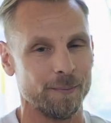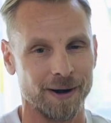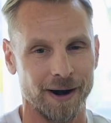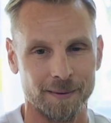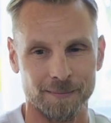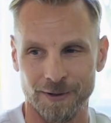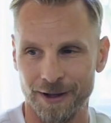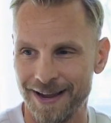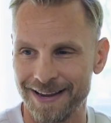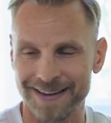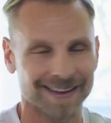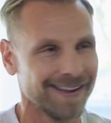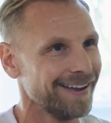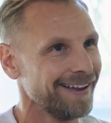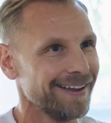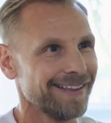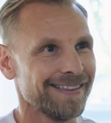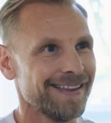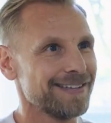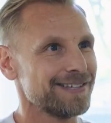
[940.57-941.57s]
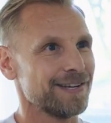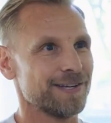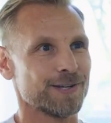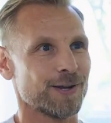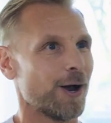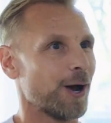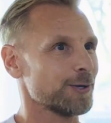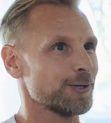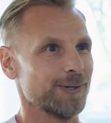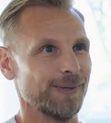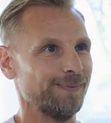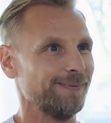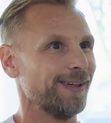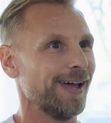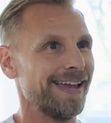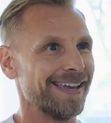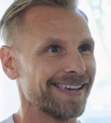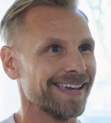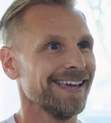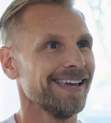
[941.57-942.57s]
And I'm like, this is awesome.
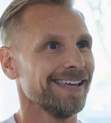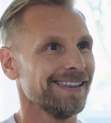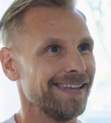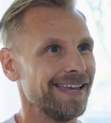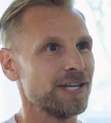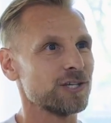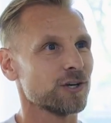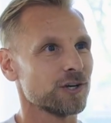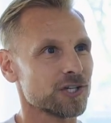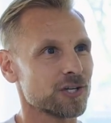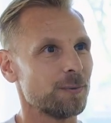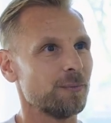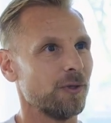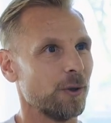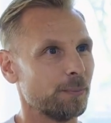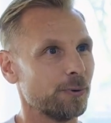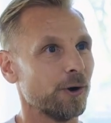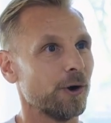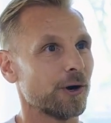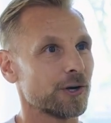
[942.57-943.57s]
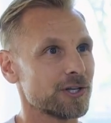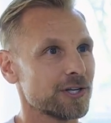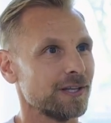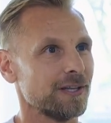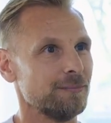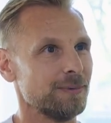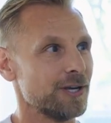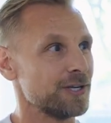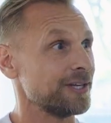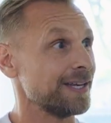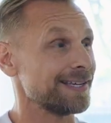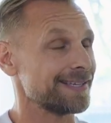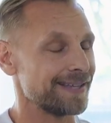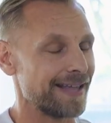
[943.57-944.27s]
Like, these are some of the perks in the business.